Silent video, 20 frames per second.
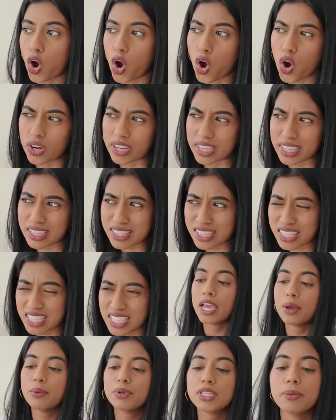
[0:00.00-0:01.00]
honest,
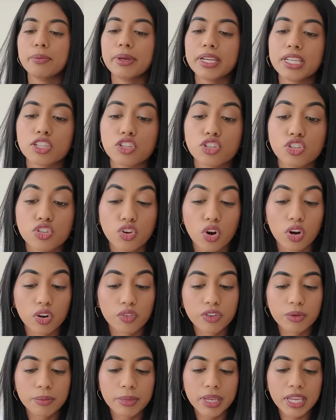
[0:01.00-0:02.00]
it was a bit
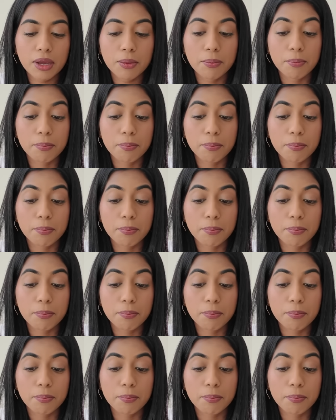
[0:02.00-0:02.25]
strong for me,